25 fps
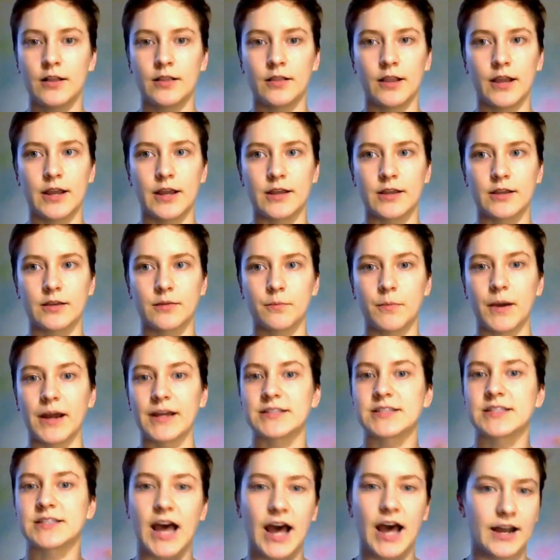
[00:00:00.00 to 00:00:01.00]
like my
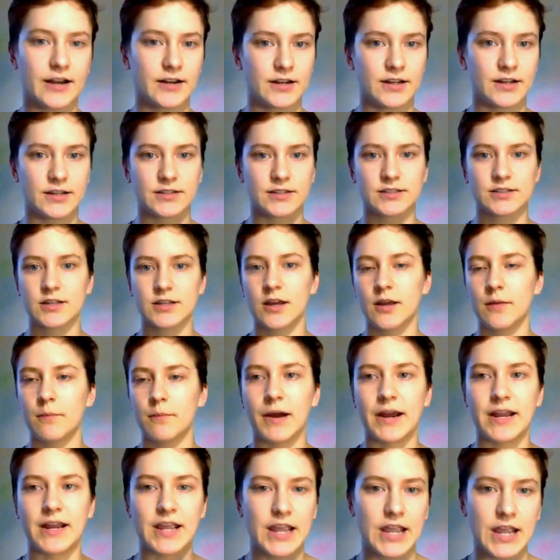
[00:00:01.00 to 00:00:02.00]
sadness,
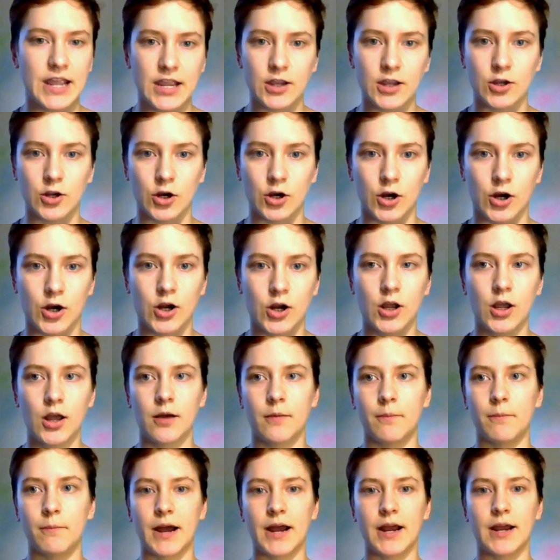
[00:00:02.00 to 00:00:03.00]
my anger,
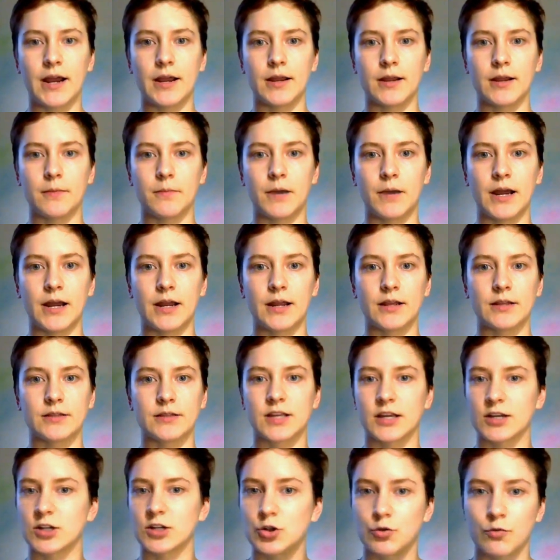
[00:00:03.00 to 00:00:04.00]
my
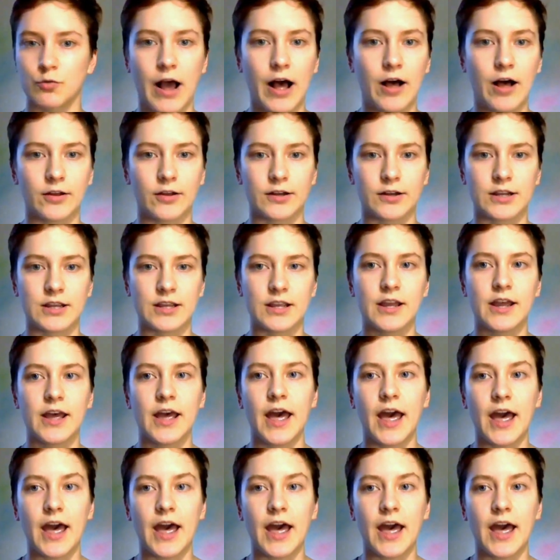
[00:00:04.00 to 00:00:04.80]
sexuality.